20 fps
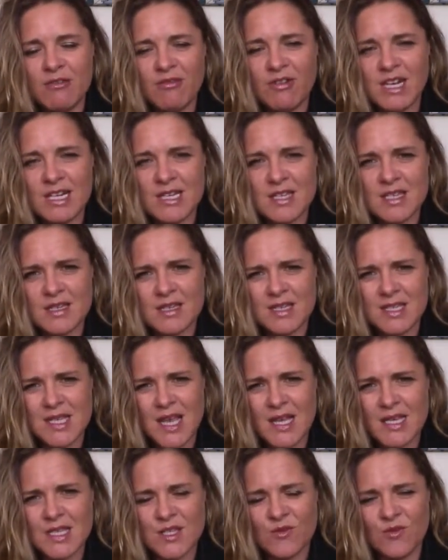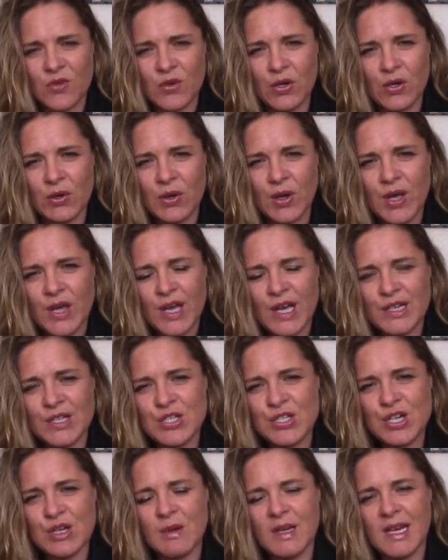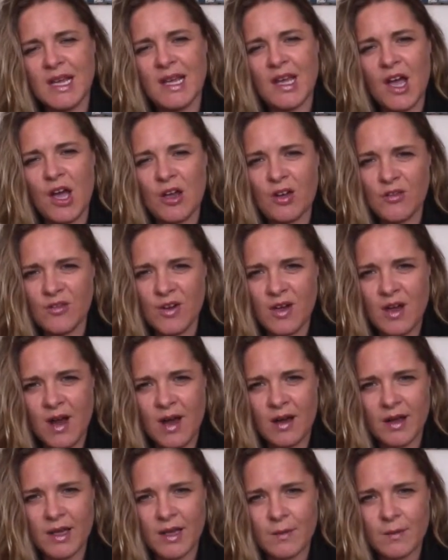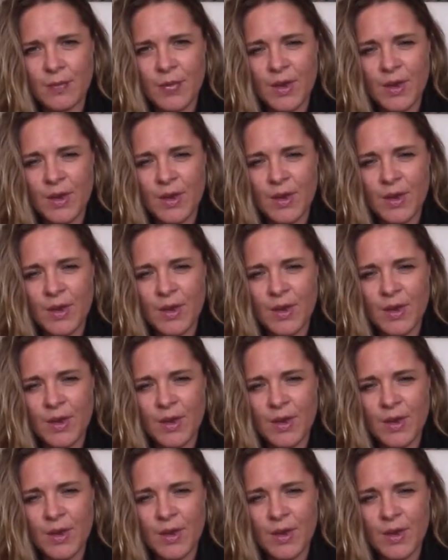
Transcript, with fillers: really successful and doing it overnight.